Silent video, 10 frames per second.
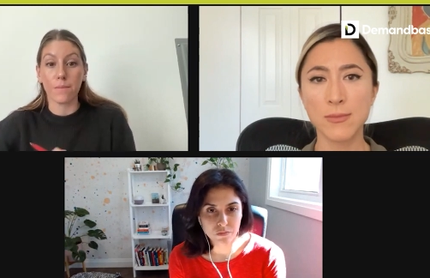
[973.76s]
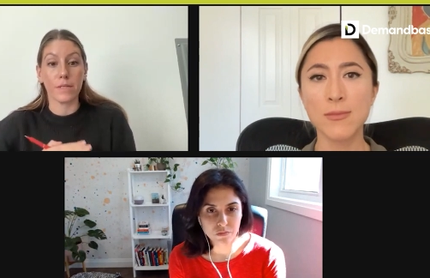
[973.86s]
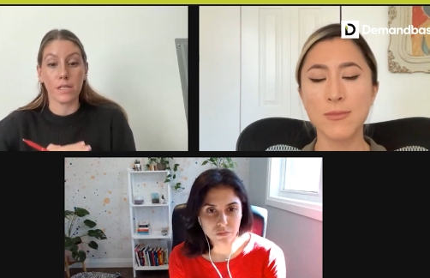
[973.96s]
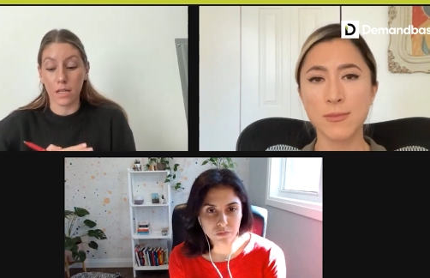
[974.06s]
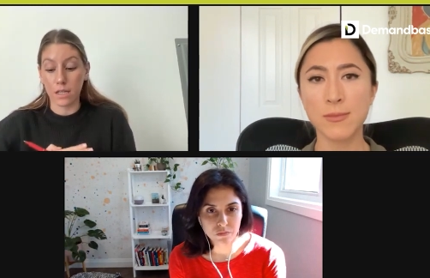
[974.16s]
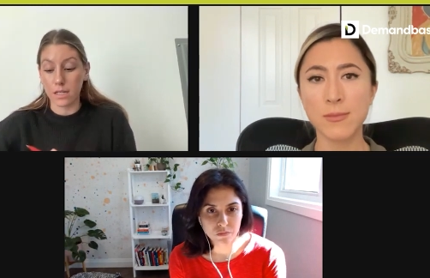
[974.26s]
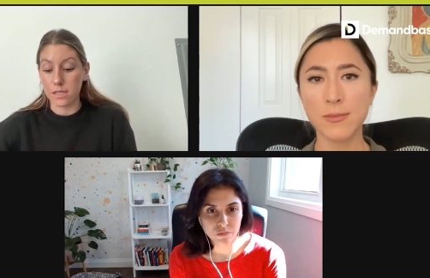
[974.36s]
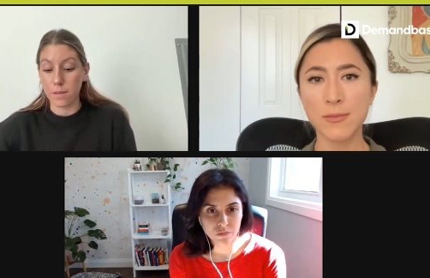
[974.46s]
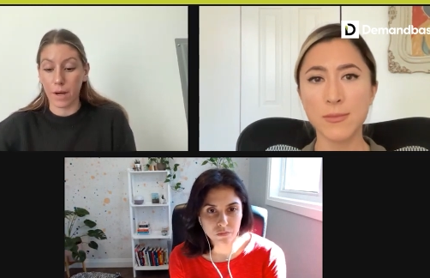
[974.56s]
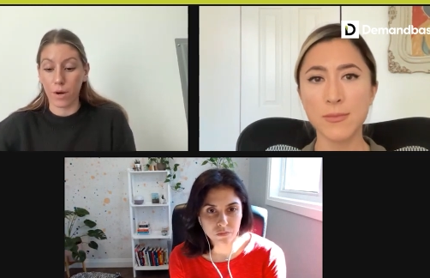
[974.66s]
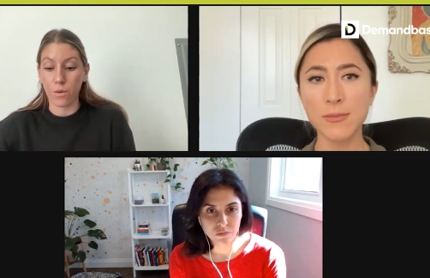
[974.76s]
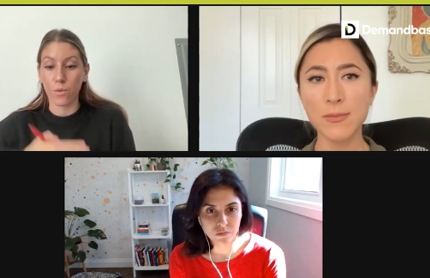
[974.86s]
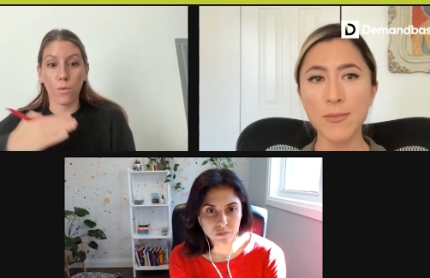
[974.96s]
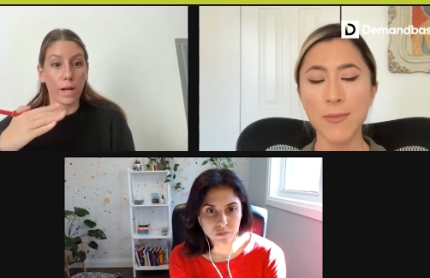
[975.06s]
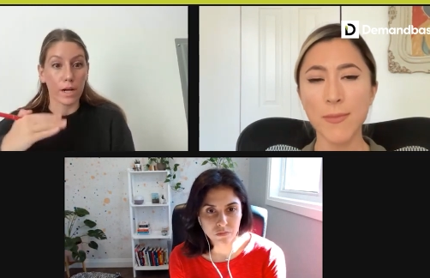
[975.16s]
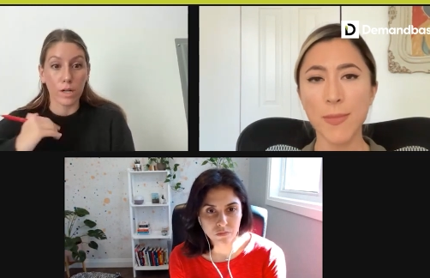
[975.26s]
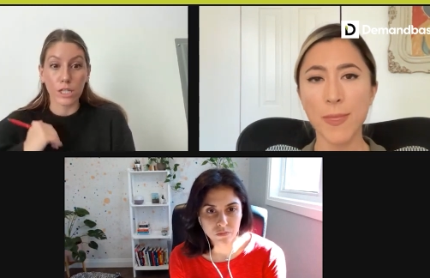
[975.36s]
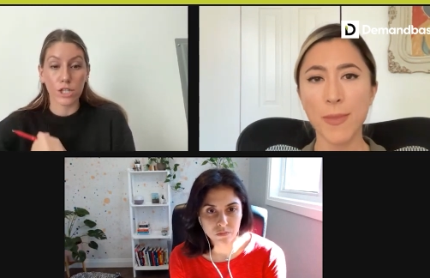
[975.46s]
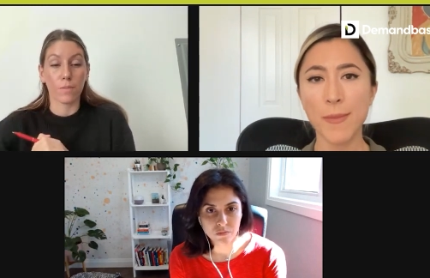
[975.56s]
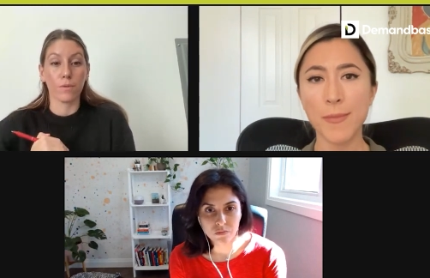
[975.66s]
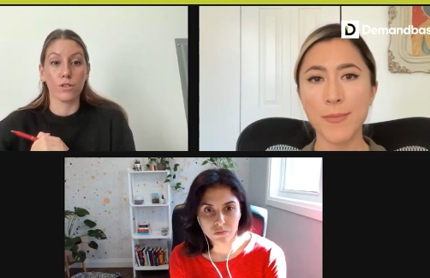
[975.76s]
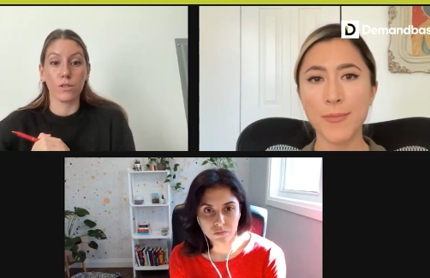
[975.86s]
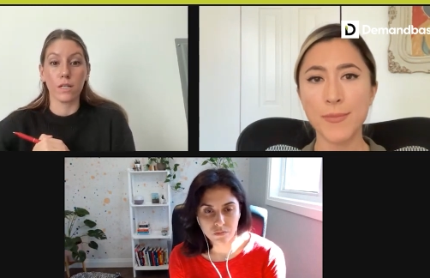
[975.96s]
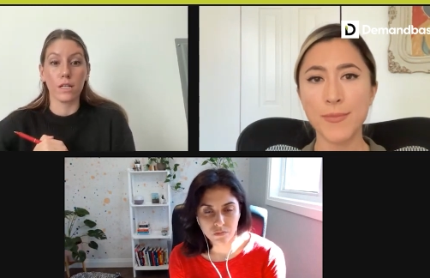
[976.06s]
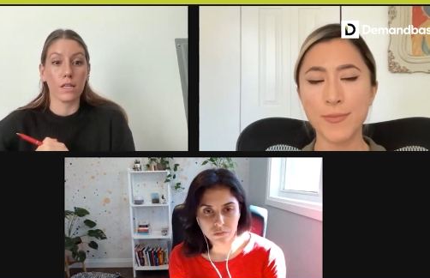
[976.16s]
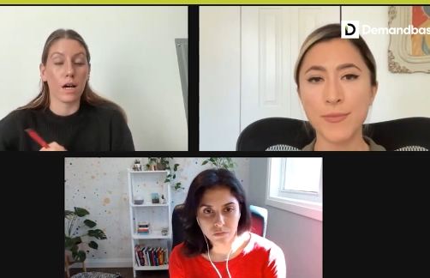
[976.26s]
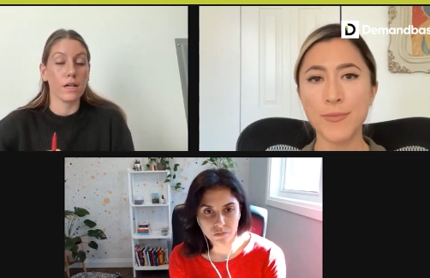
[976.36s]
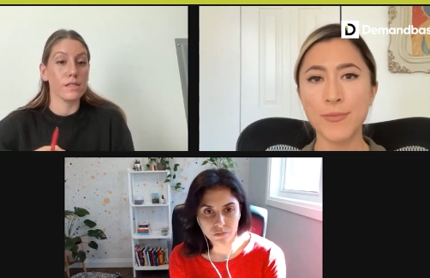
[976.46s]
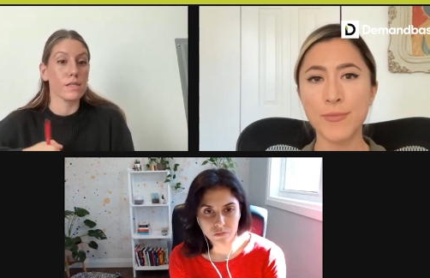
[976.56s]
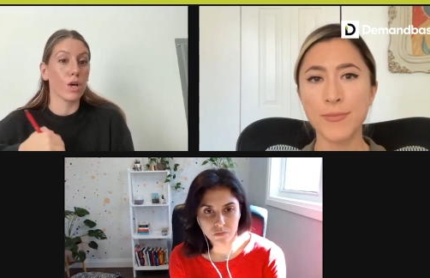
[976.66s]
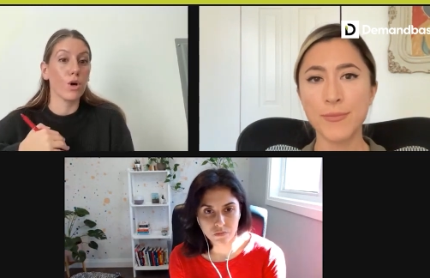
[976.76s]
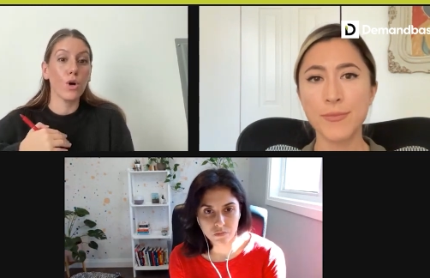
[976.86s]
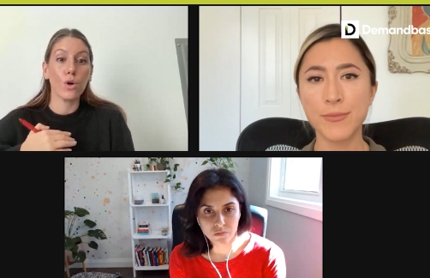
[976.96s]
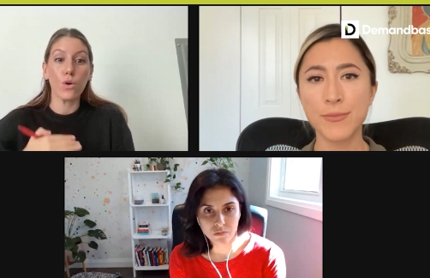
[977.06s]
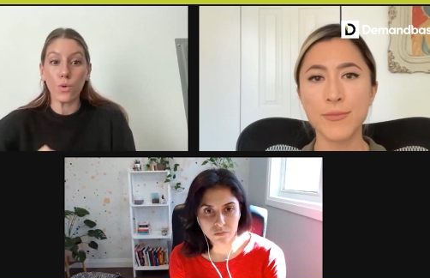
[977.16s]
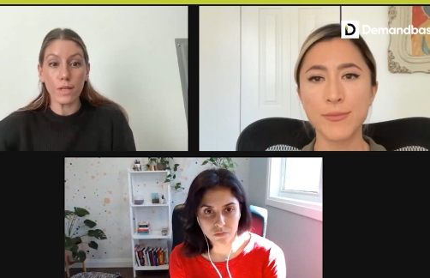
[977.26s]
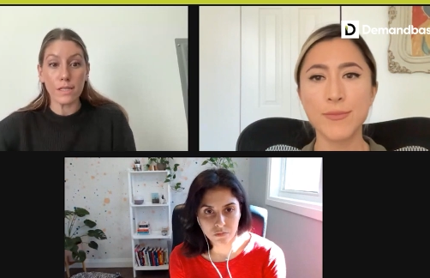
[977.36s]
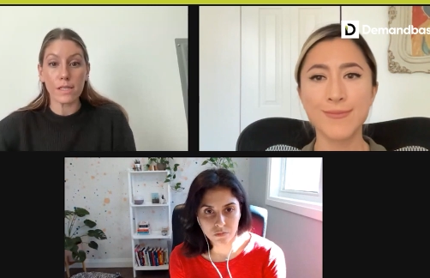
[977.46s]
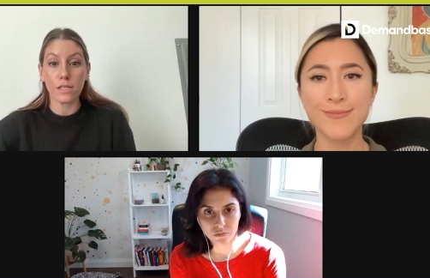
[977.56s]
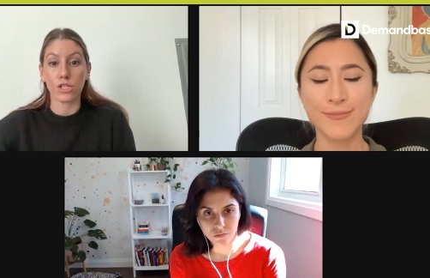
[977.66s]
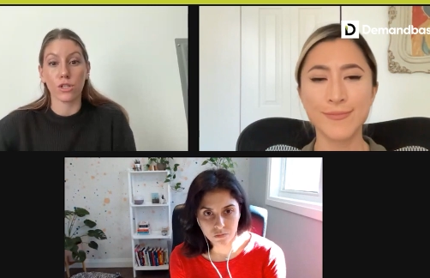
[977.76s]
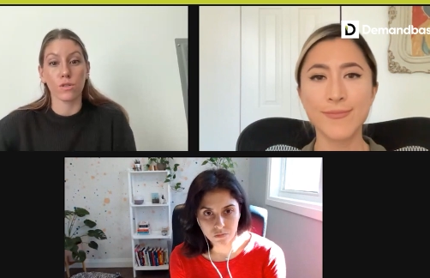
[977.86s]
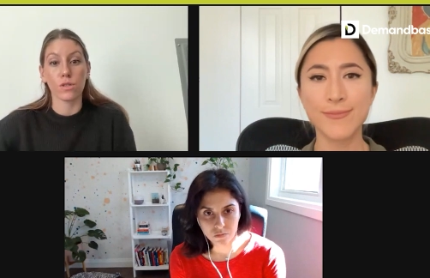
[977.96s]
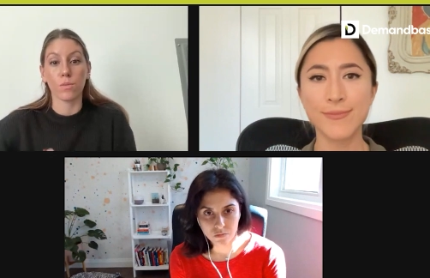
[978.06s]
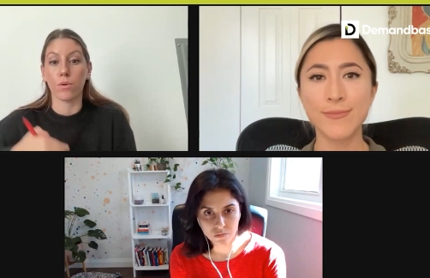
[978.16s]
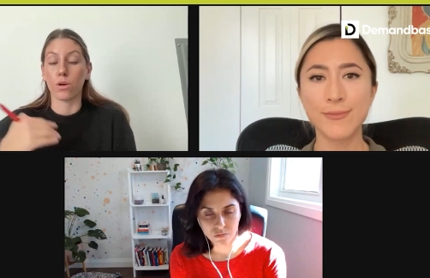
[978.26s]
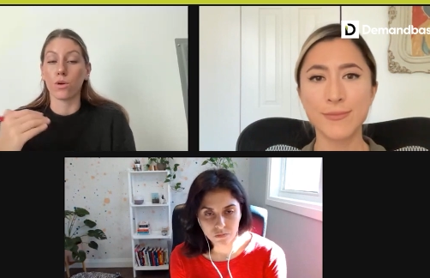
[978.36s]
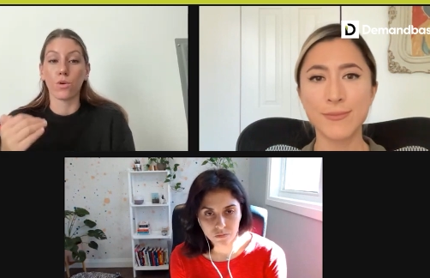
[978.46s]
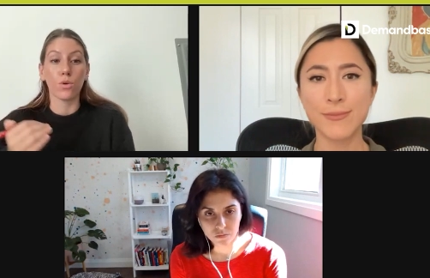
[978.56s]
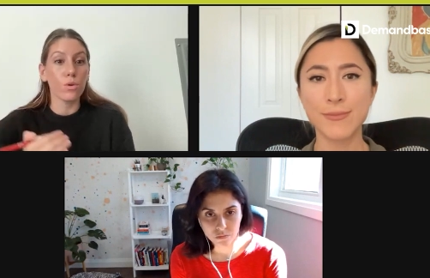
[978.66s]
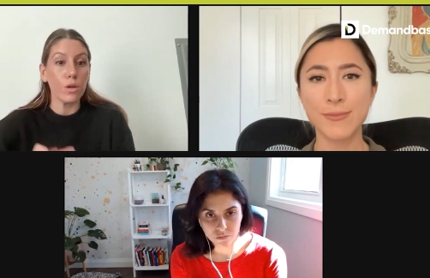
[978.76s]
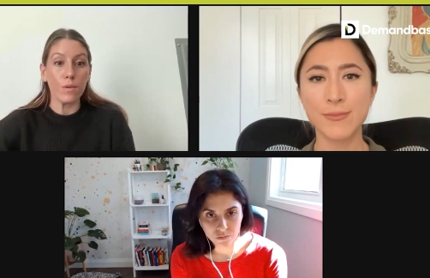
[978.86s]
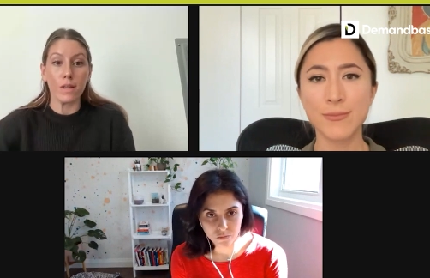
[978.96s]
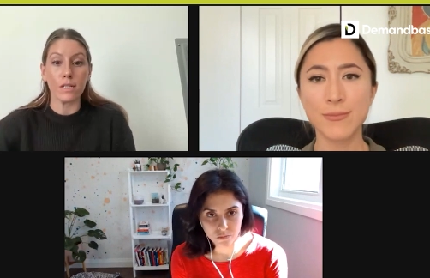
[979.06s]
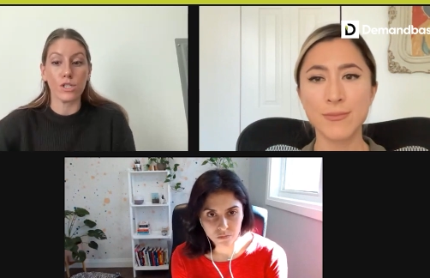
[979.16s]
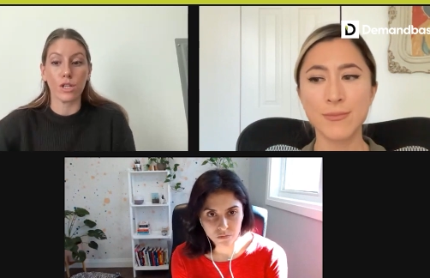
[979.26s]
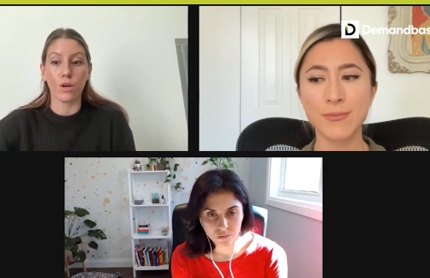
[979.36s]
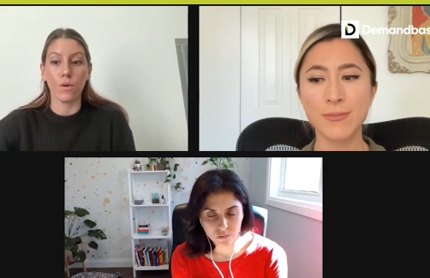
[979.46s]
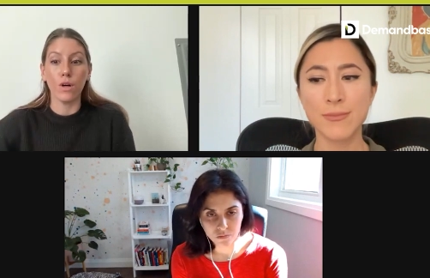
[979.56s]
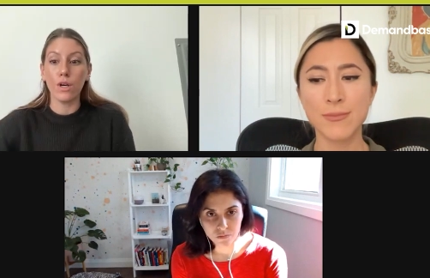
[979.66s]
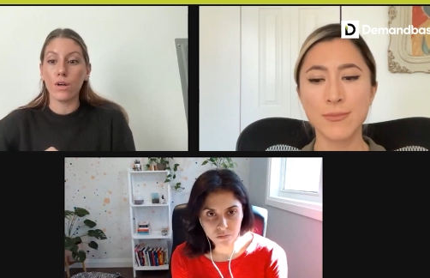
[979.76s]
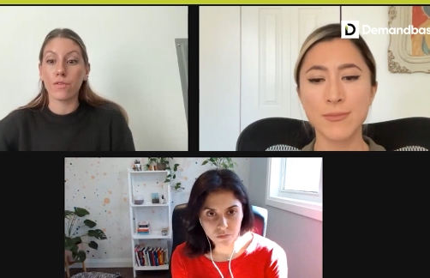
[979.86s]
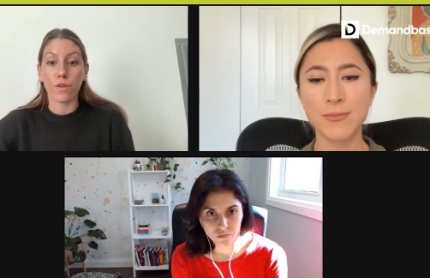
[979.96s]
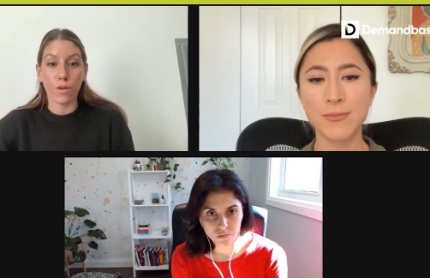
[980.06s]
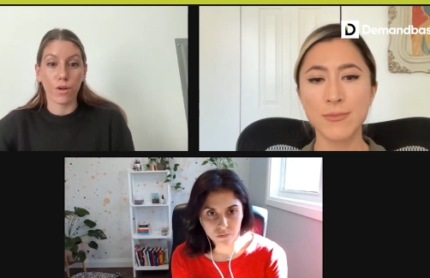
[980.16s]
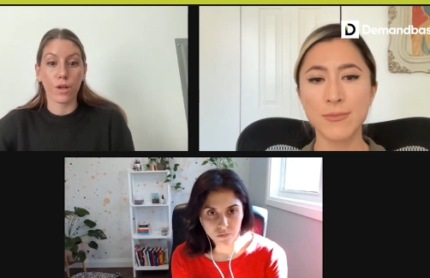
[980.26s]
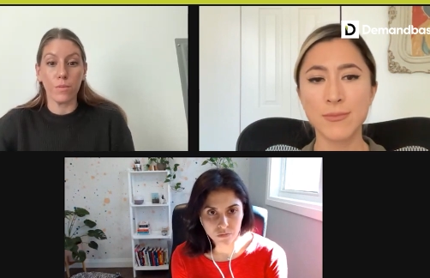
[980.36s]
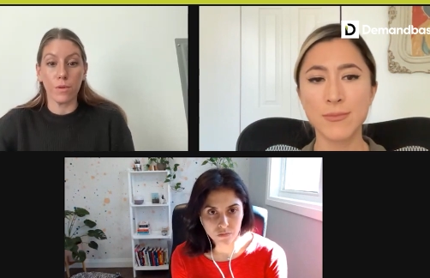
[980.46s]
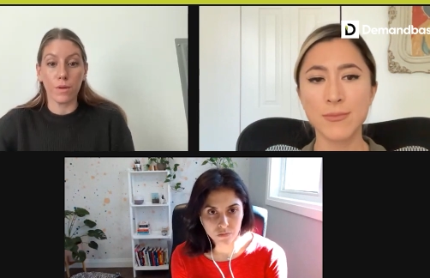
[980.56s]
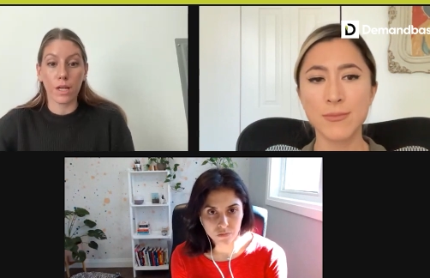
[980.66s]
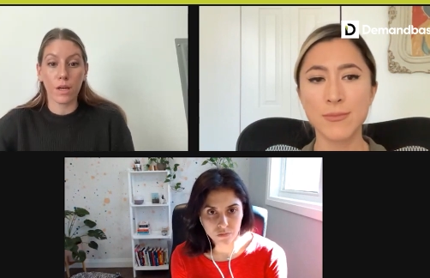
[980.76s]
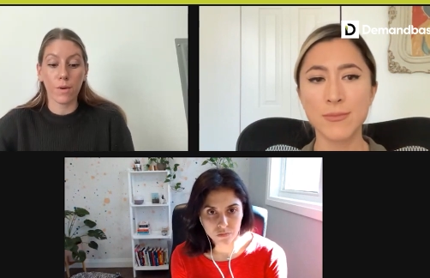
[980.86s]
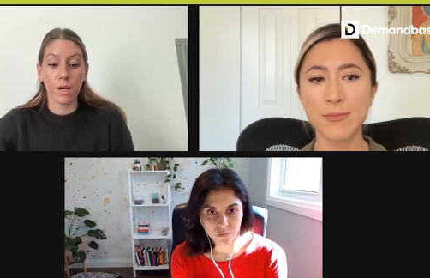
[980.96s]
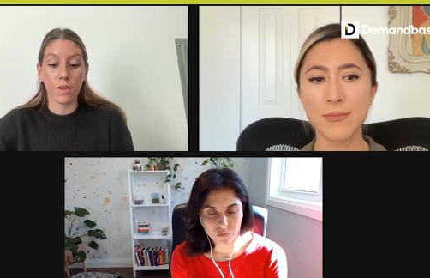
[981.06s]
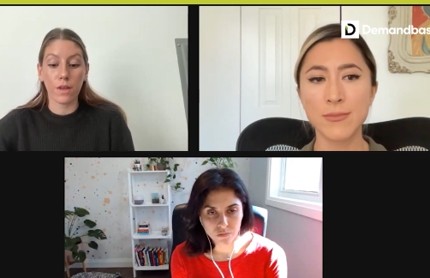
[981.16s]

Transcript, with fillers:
Speaker 1: and meticulous about where each opportunity lies like who needs additional support, who do you need to further communicate with,